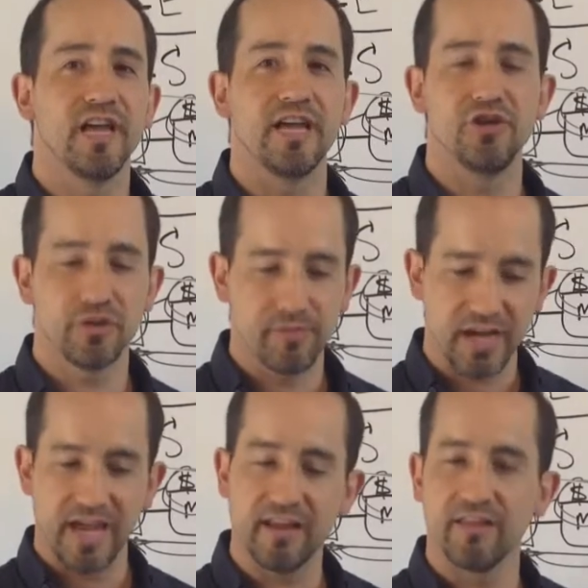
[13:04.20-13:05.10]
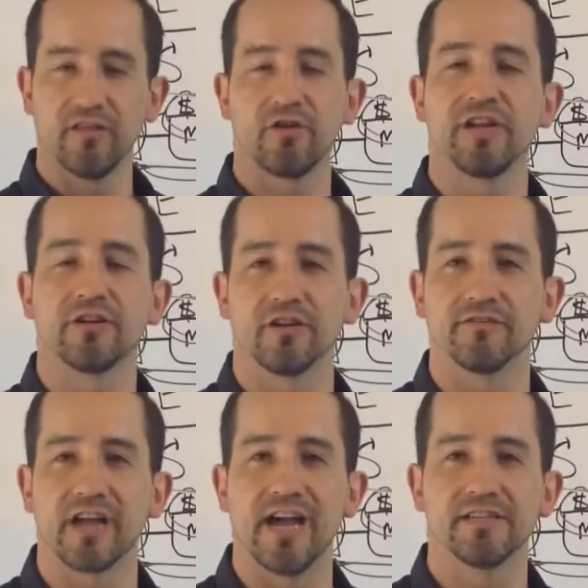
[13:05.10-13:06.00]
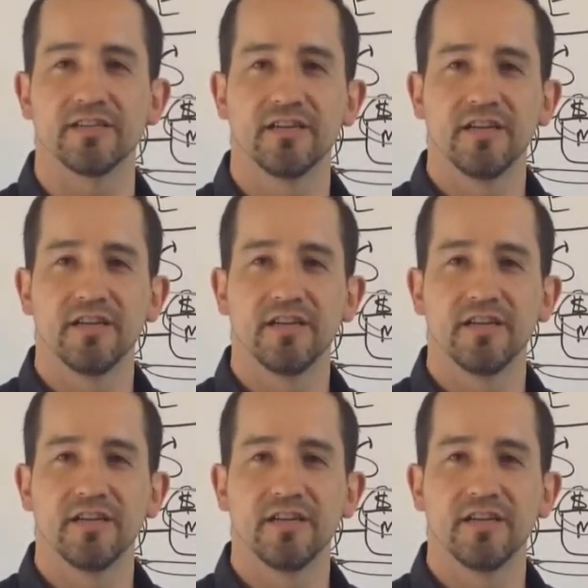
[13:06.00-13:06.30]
and you can be ahead of the learning curve, guys.